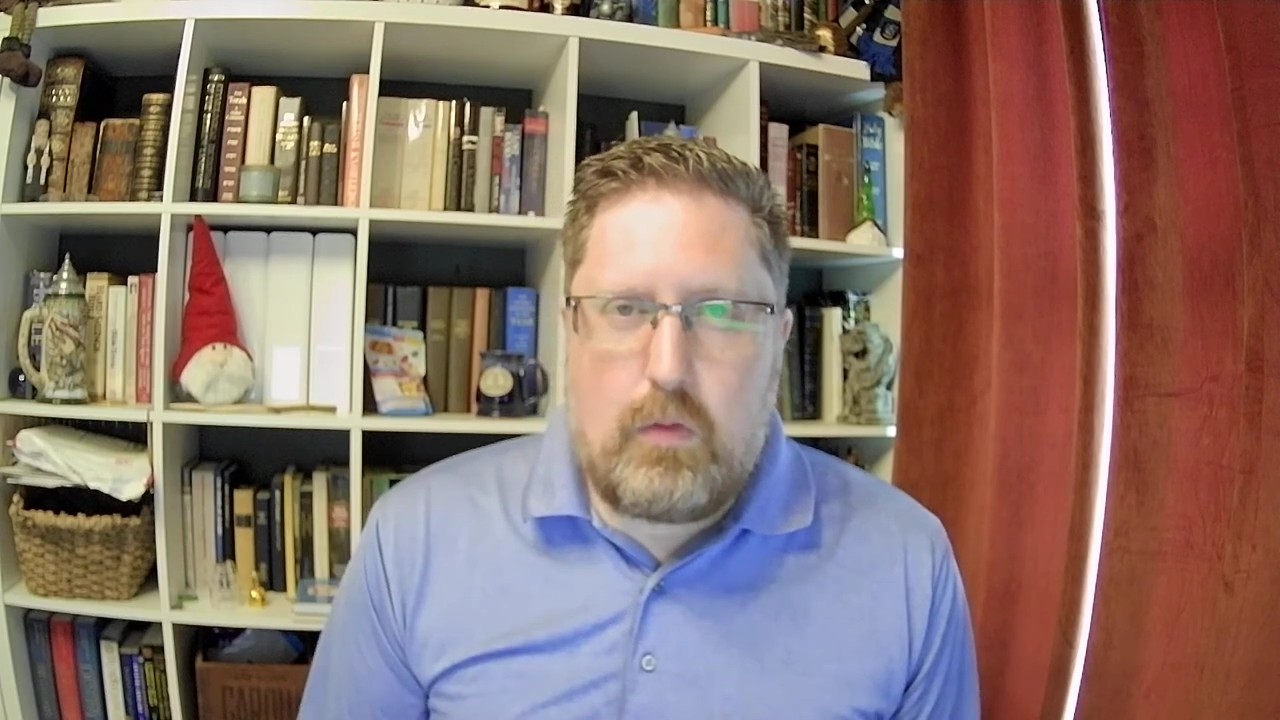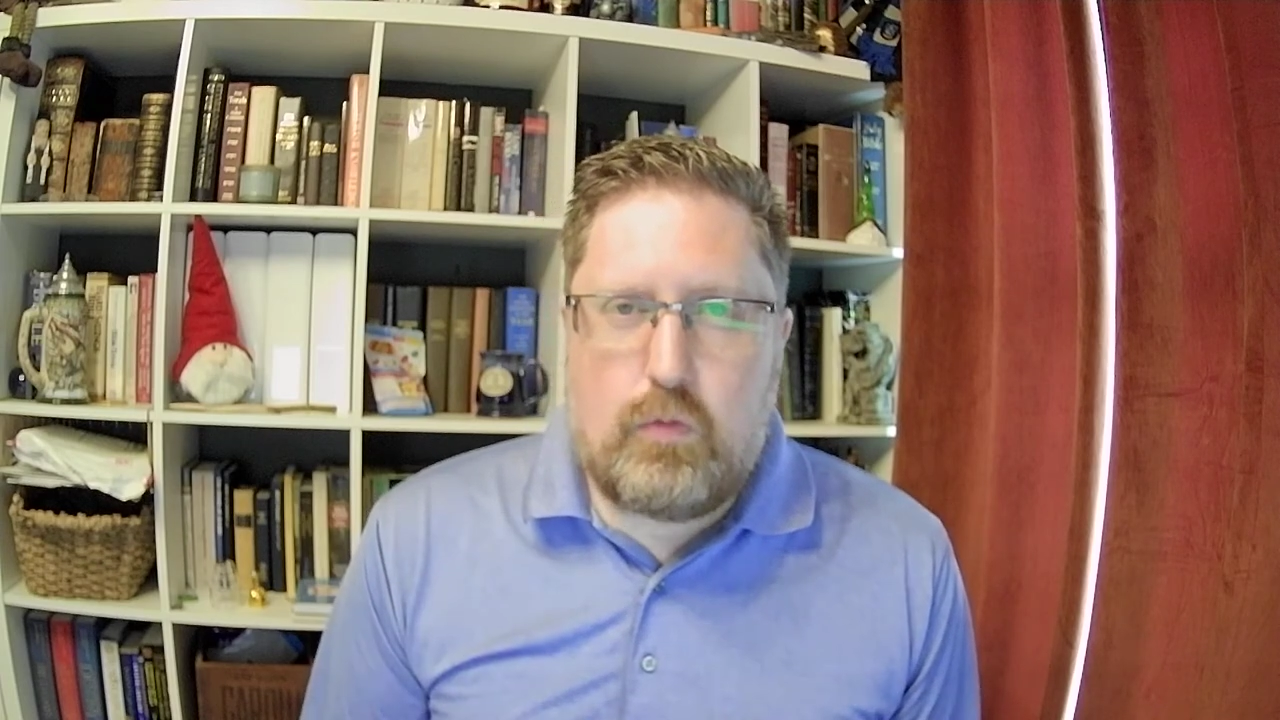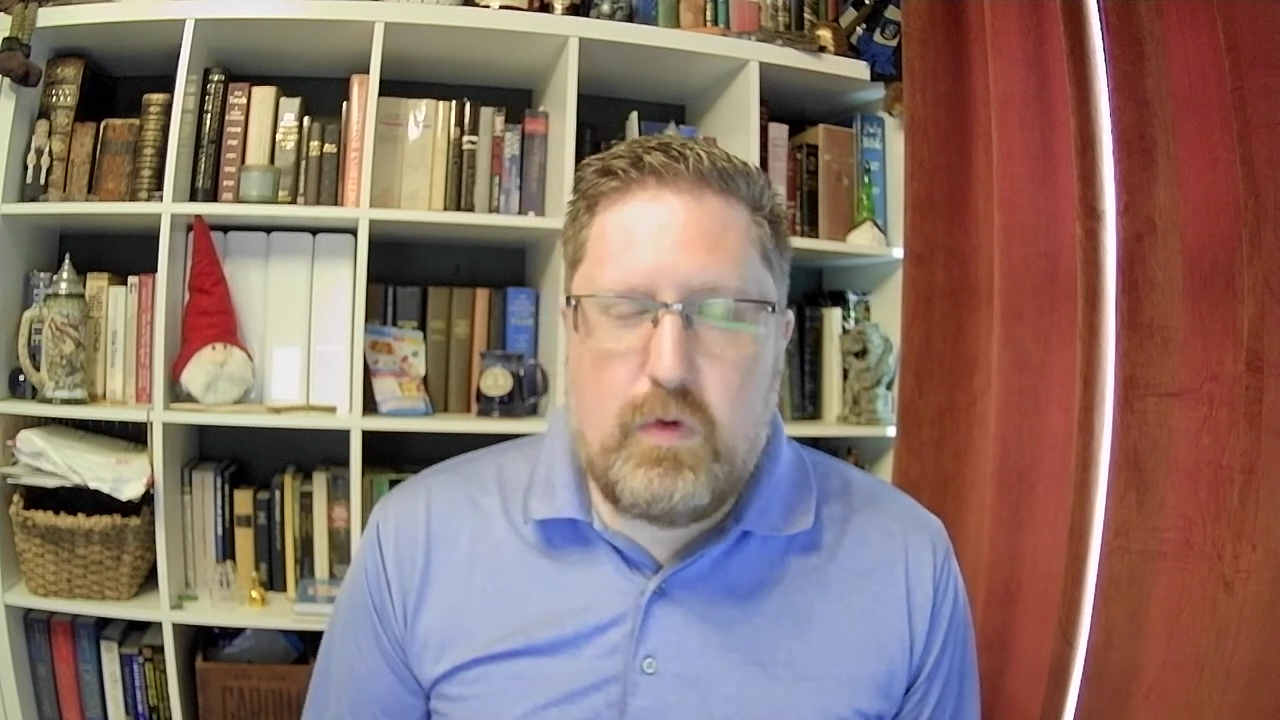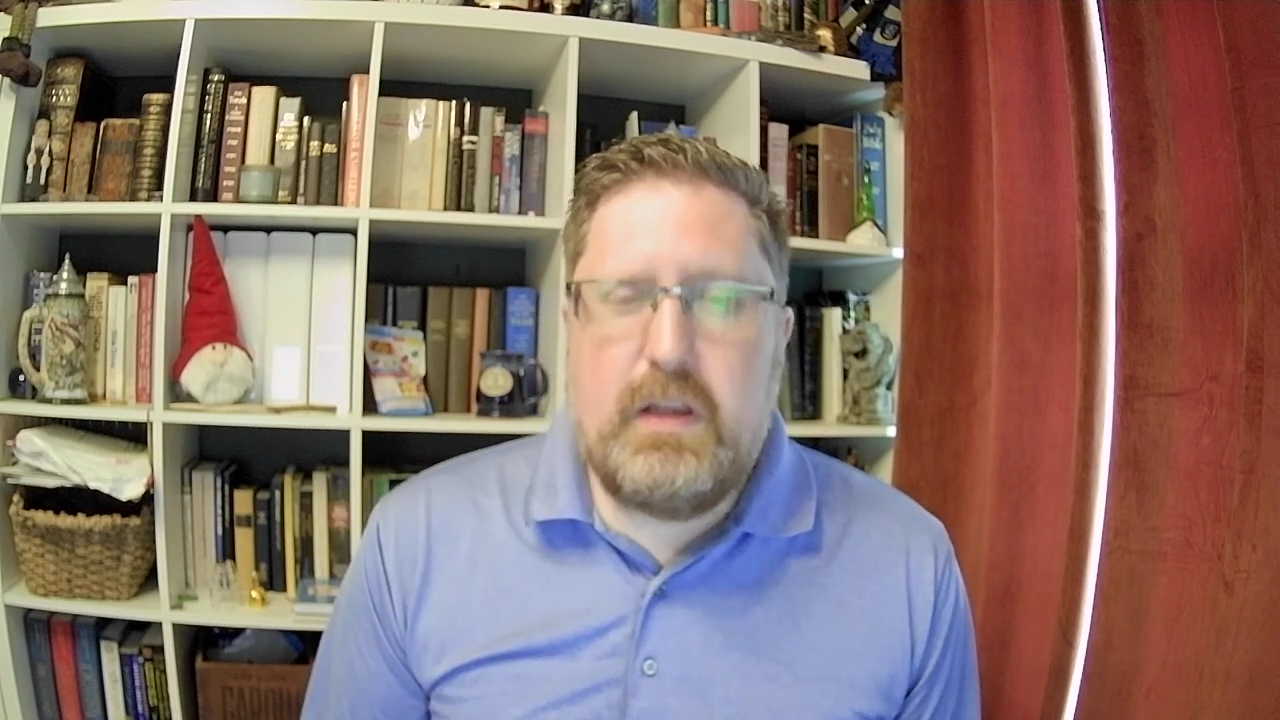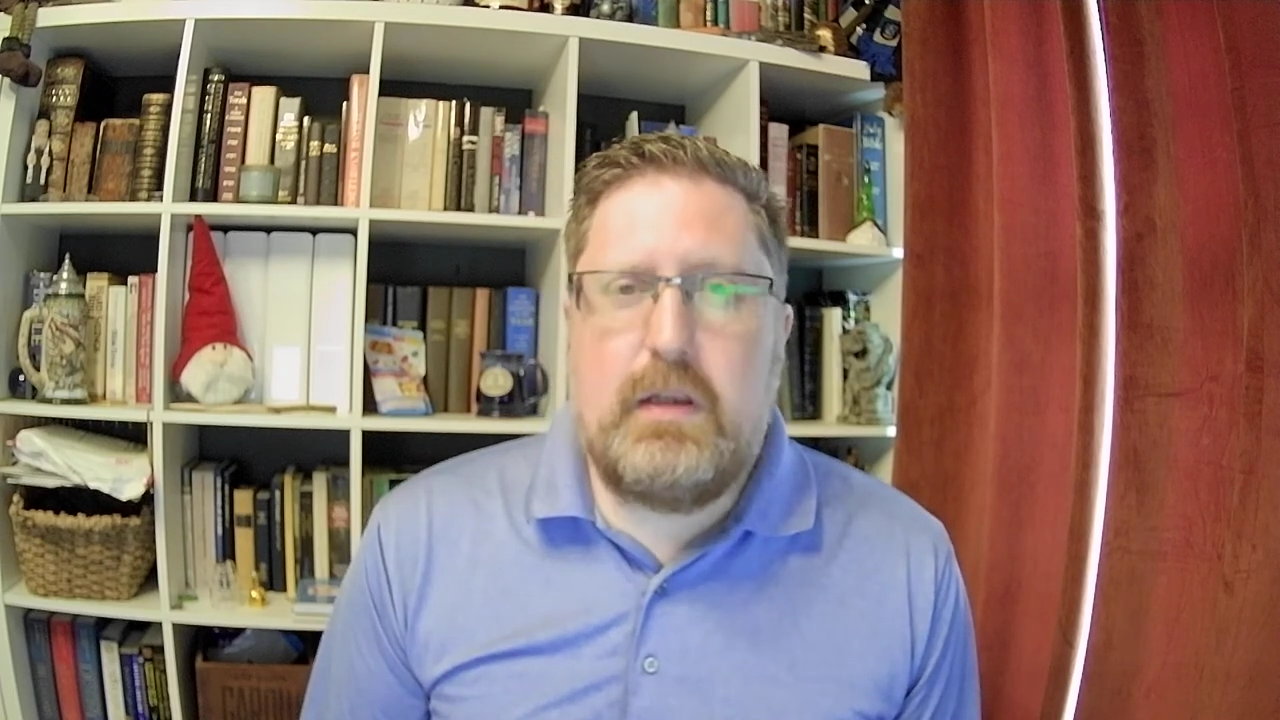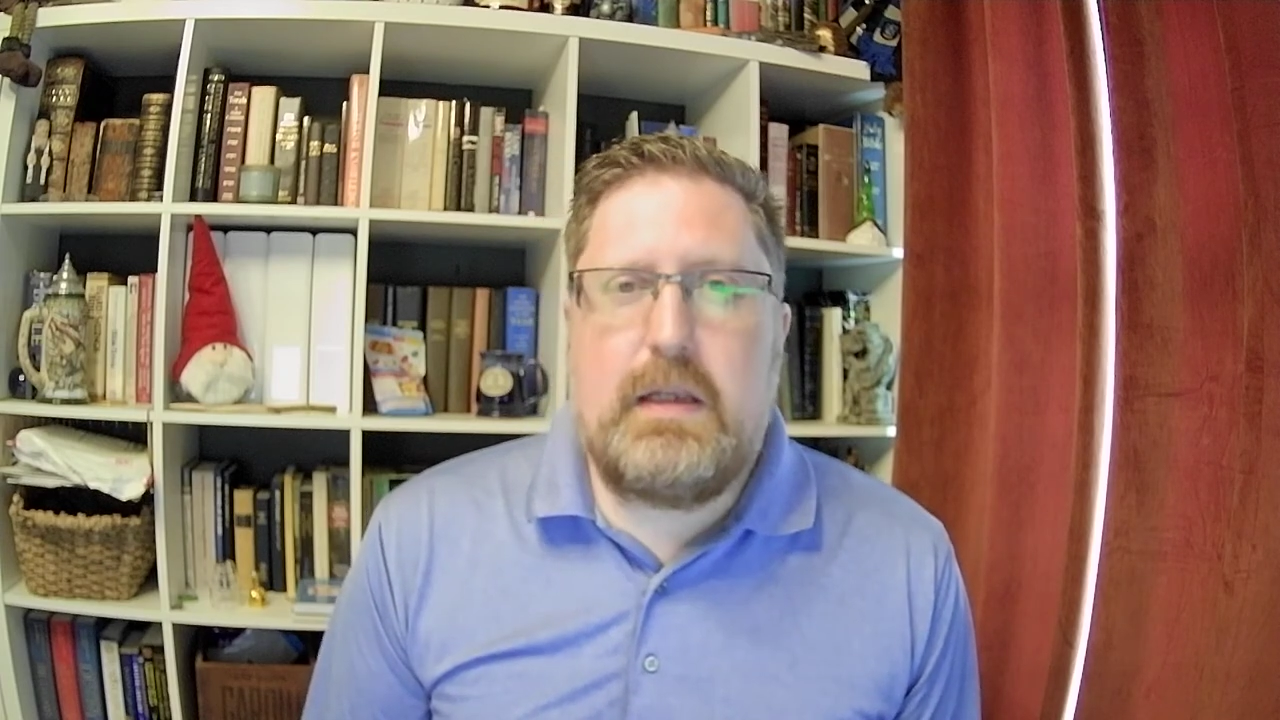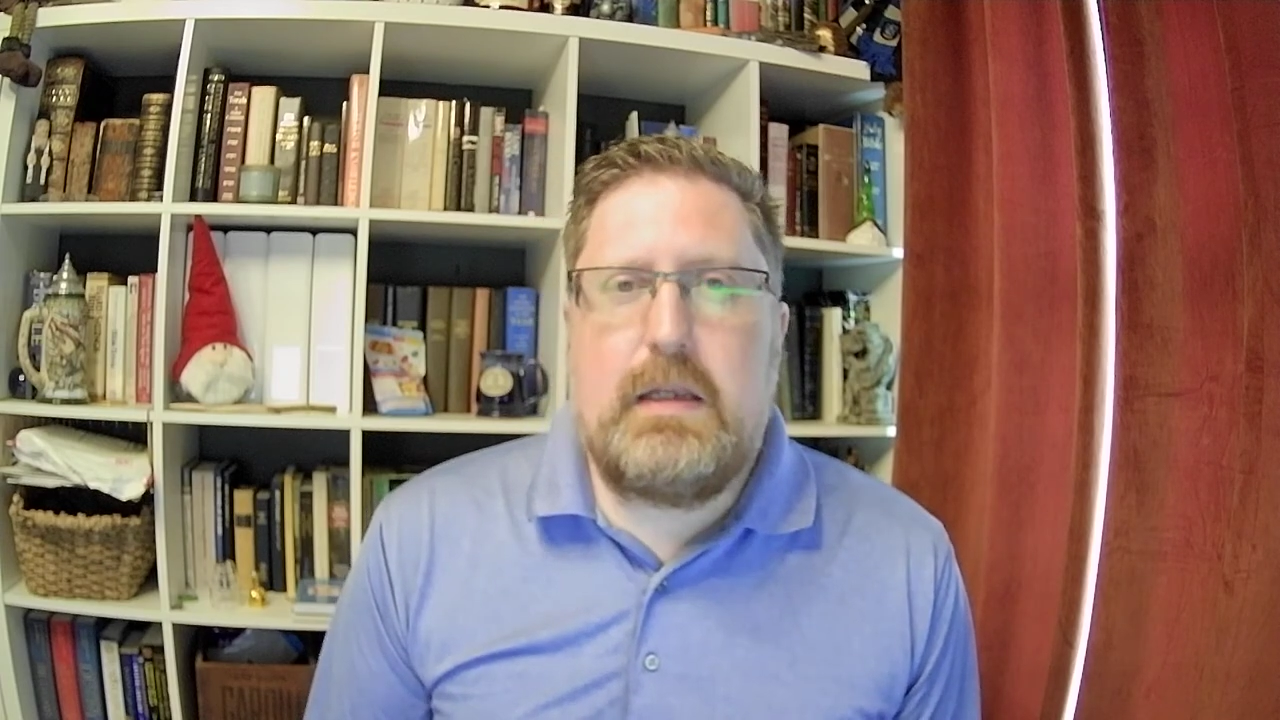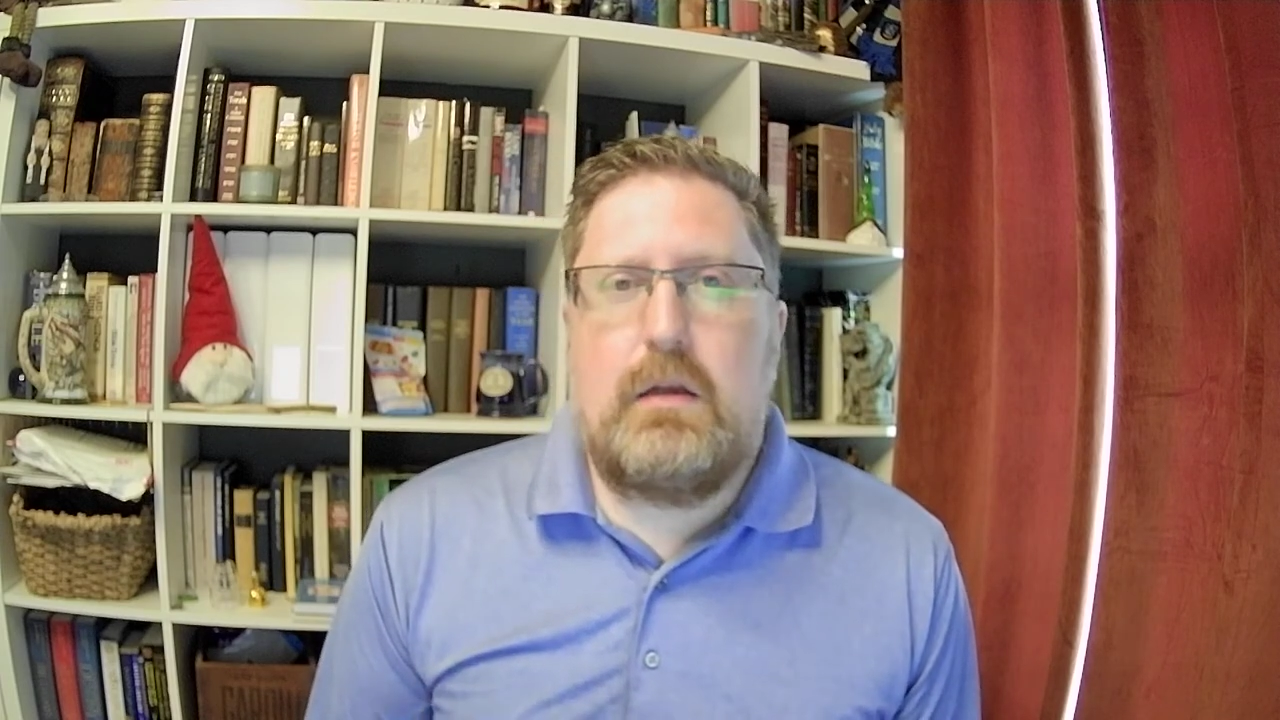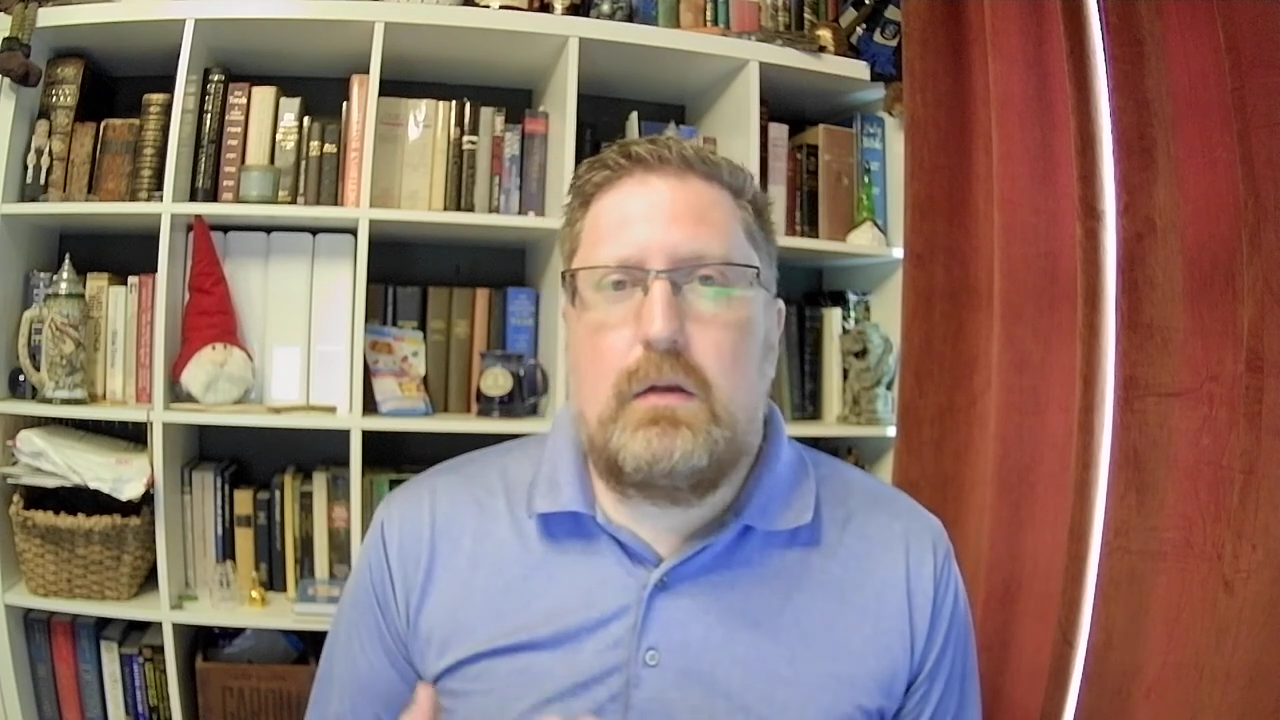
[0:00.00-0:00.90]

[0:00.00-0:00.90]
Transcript: really,